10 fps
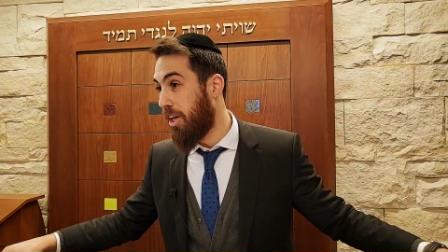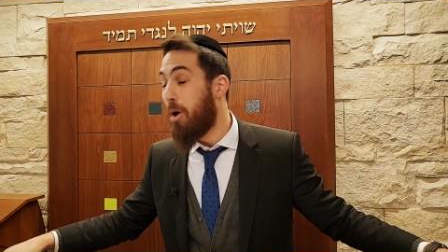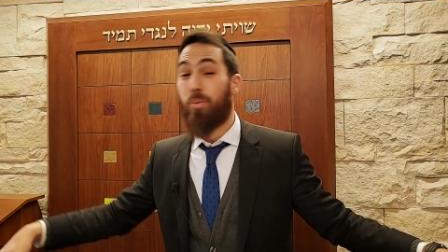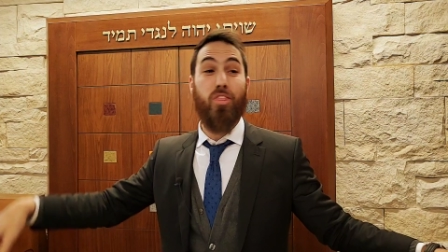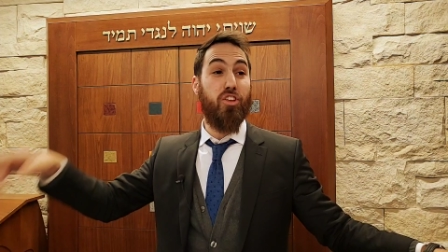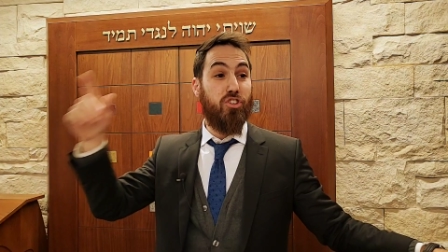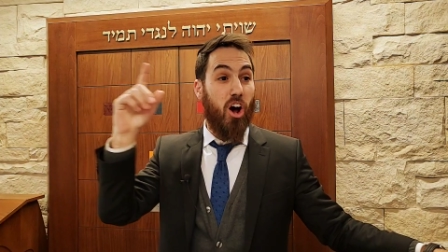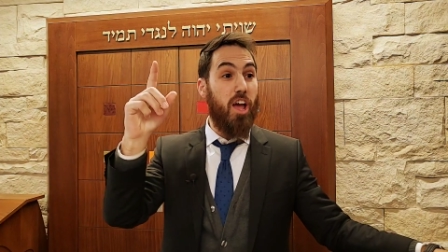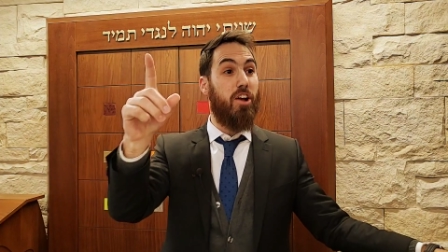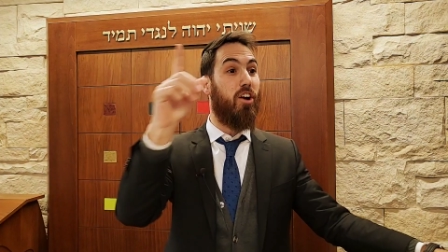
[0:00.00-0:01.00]
But the
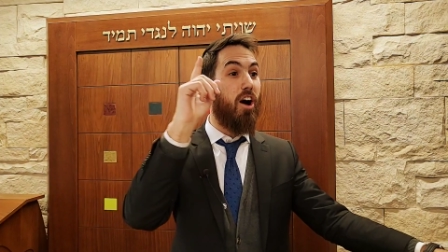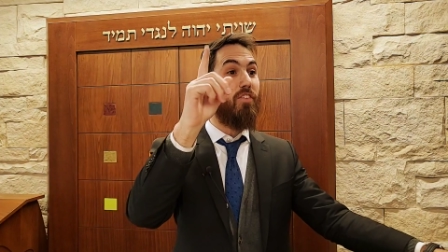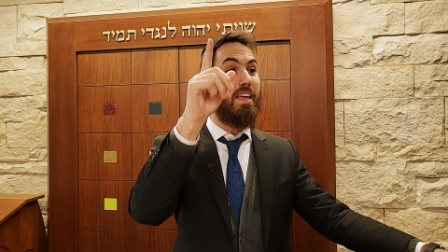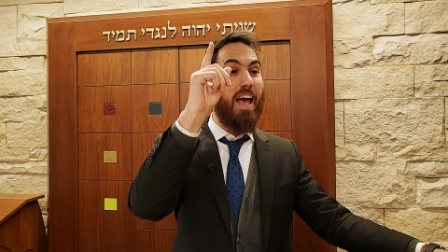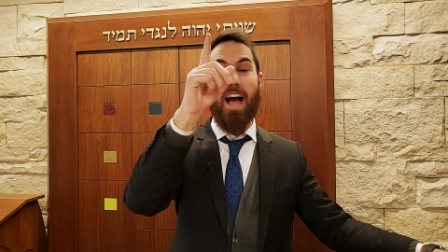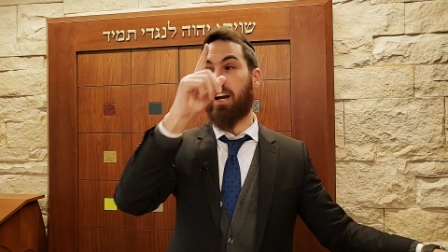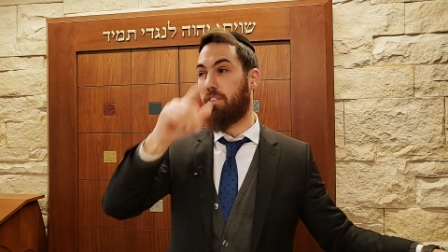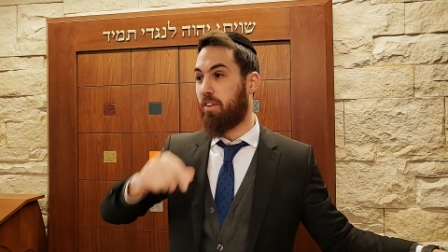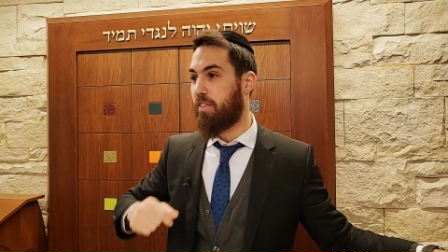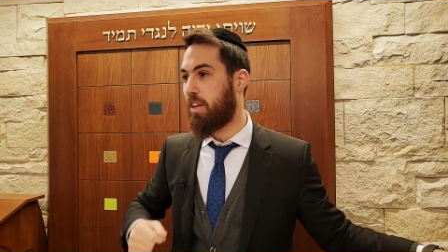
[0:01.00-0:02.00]
Torah of a
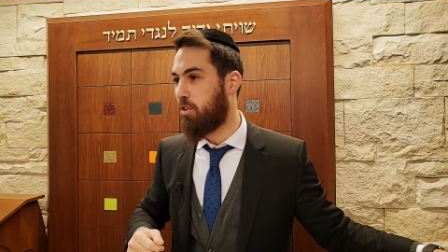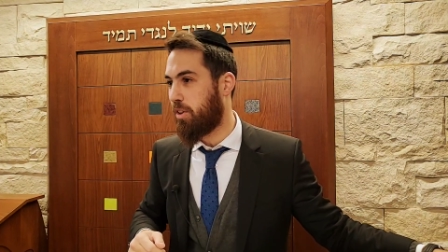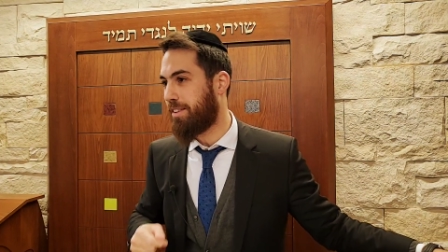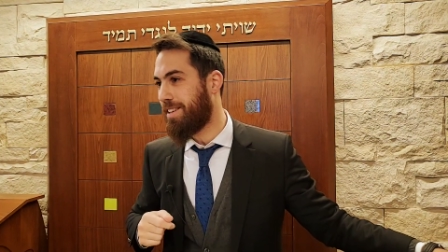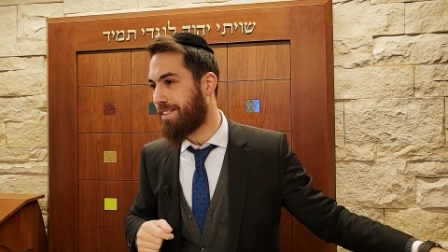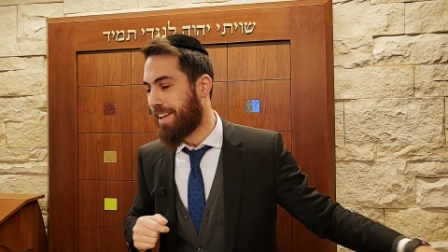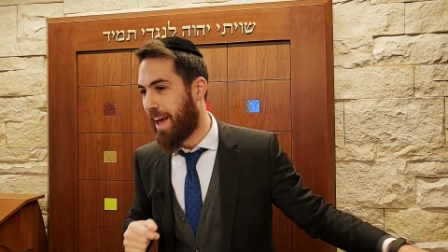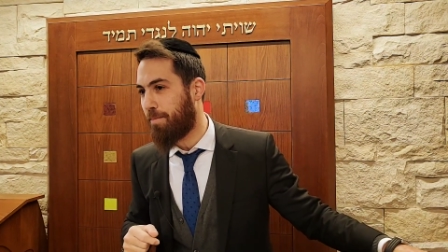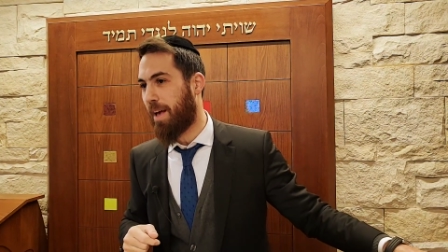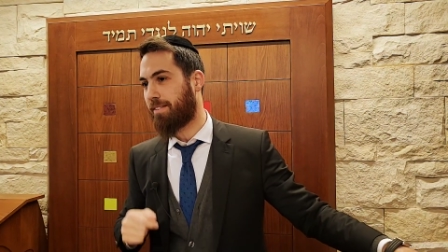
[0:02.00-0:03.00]
Yaakov Avinu, the Titan
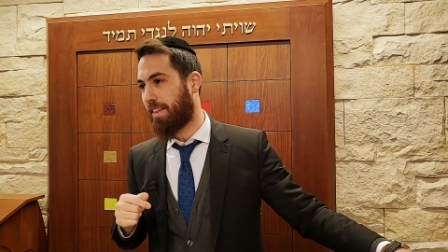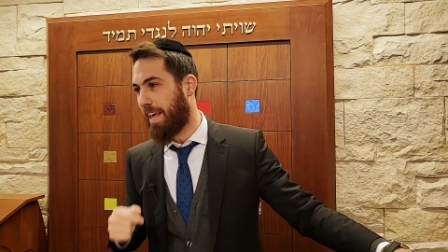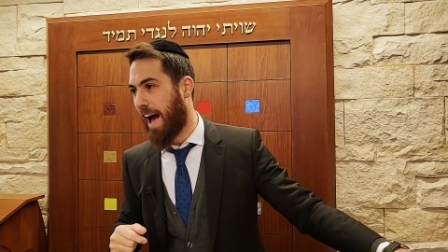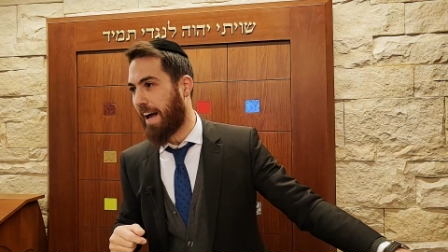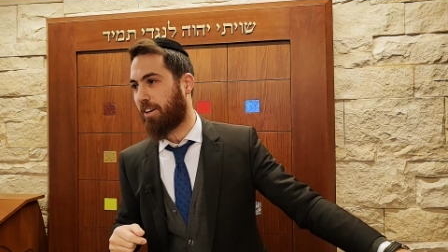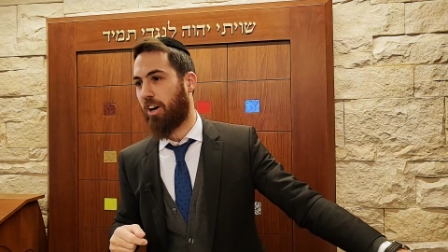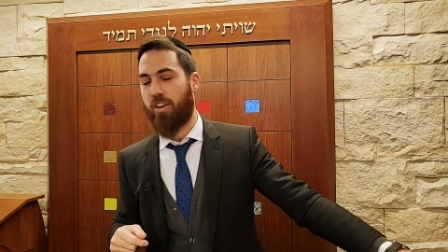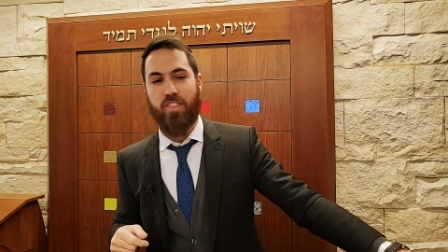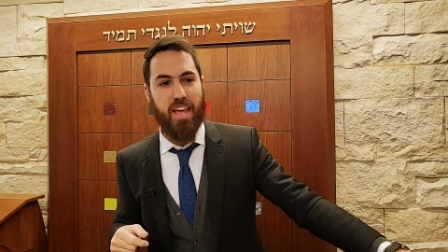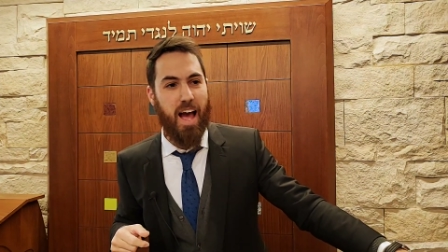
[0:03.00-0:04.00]
Emes, the Yaakov,
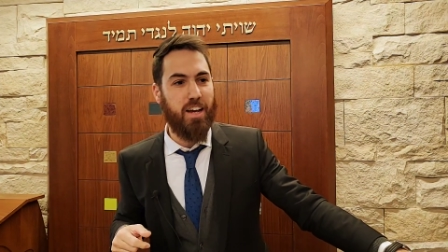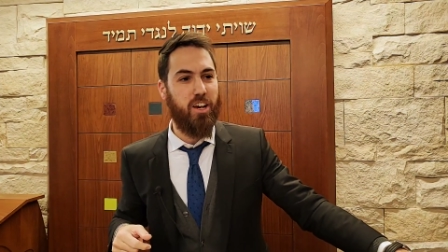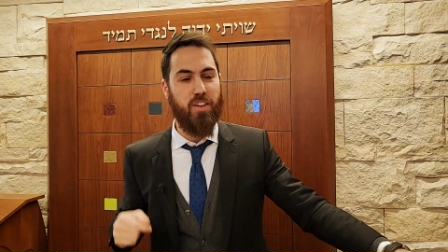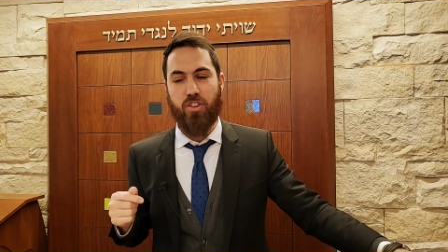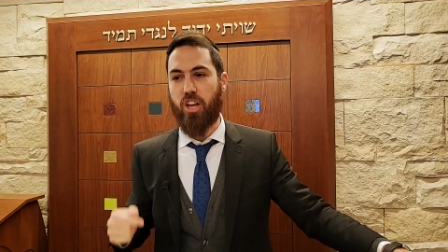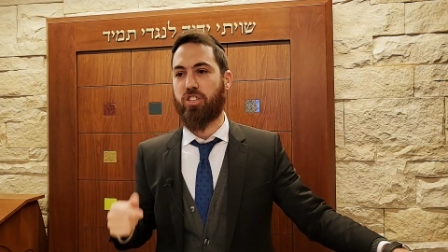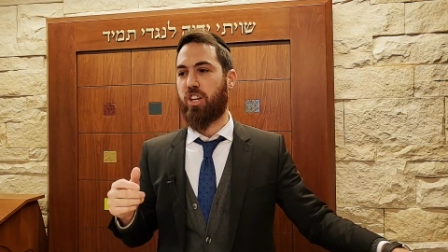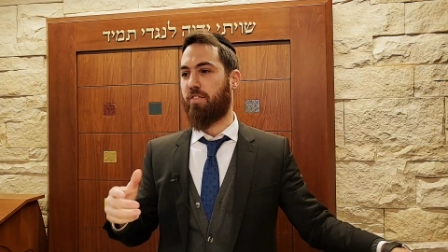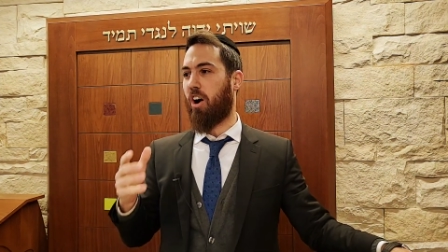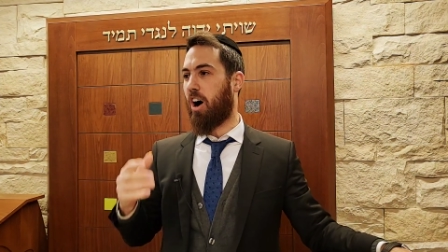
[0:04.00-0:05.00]
the
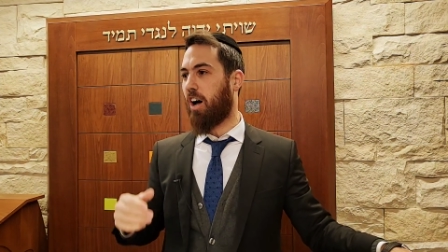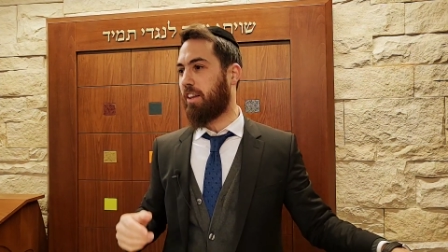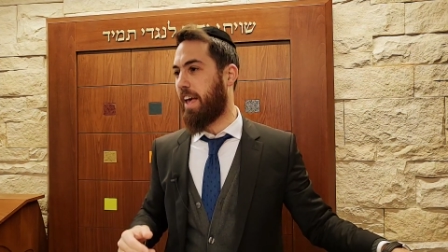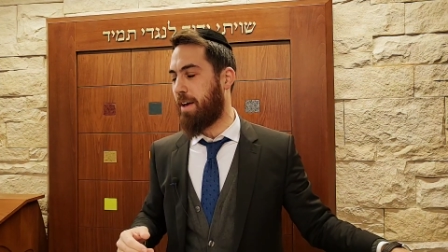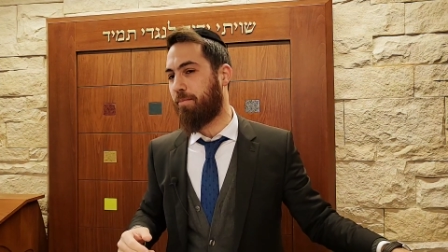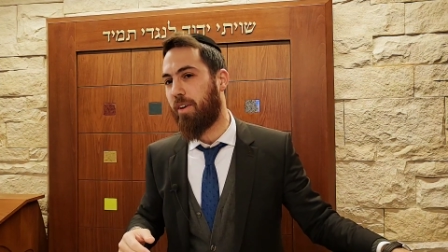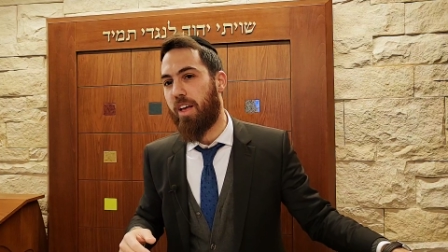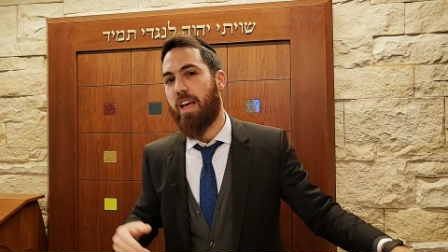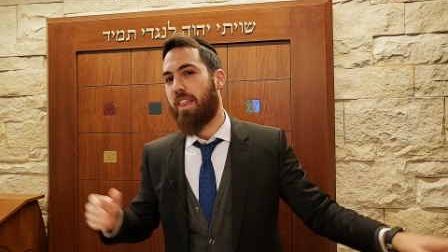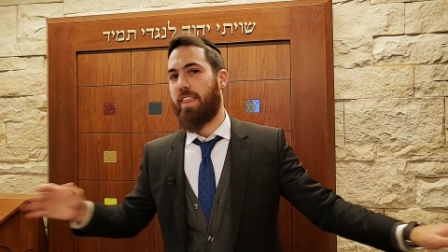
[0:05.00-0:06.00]
Yaakov all him,
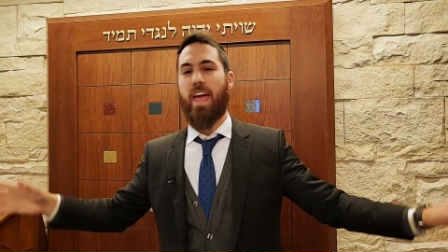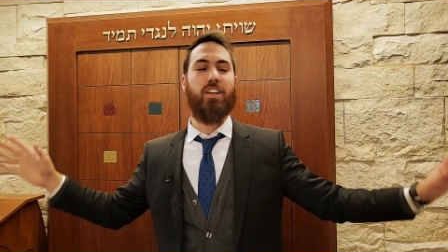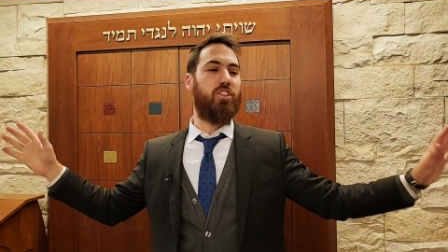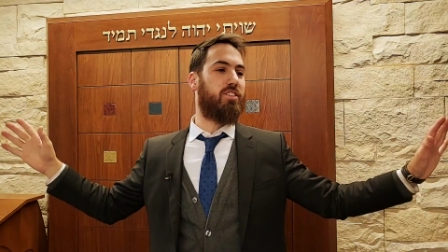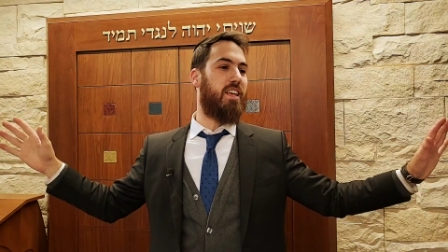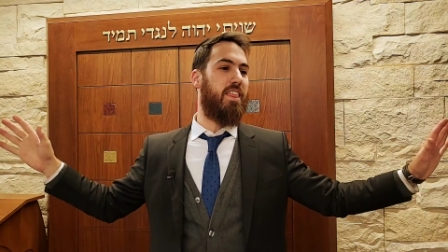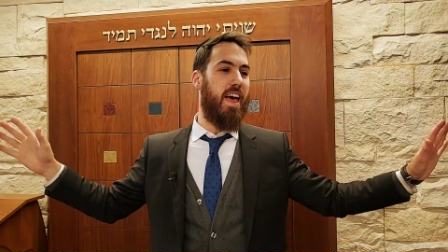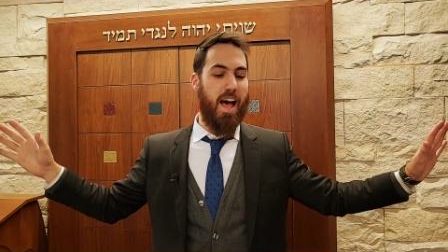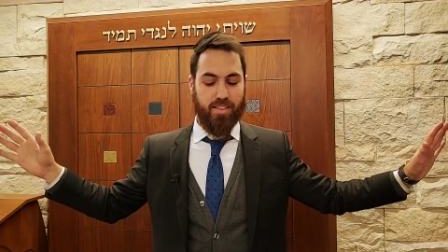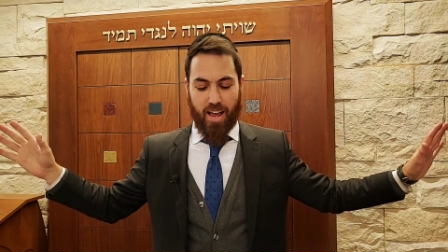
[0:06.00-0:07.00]
the angel said
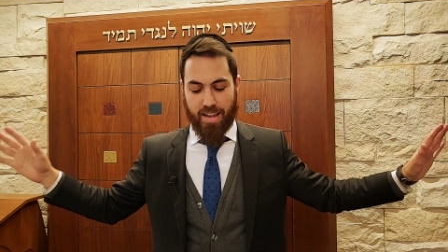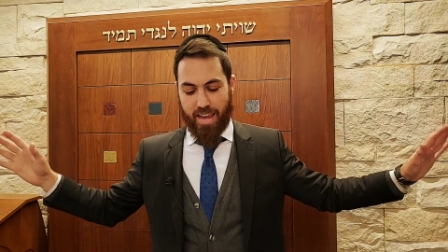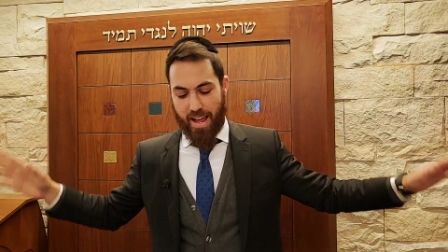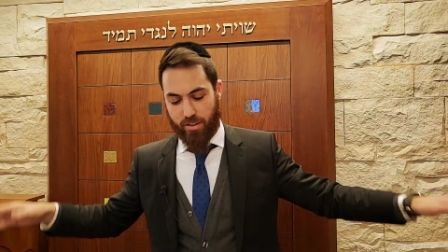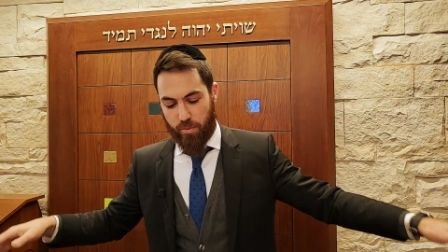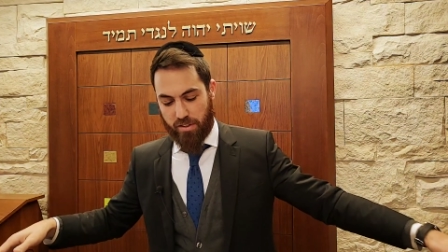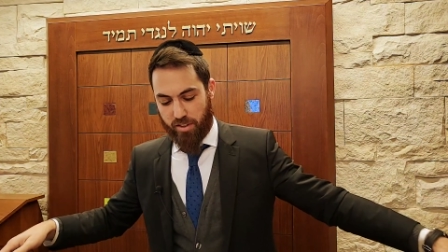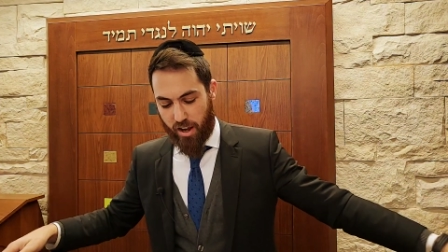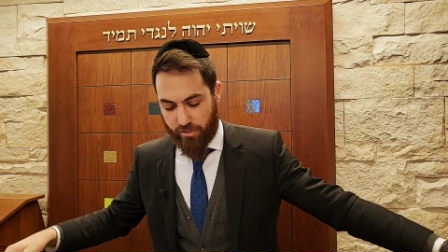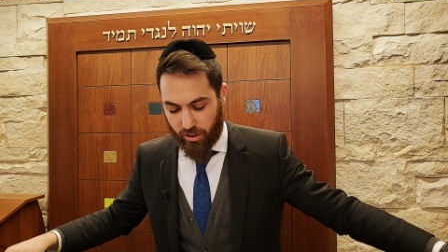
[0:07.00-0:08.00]
that I can't be
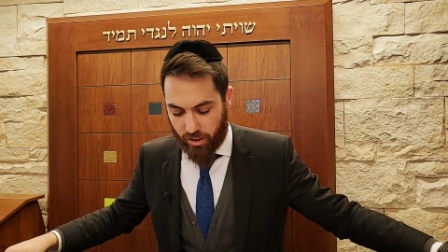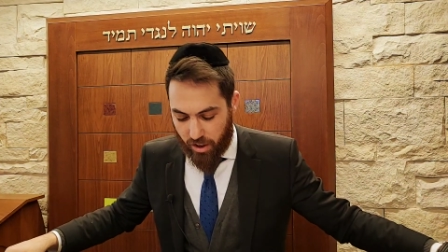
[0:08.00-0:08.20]
Saival.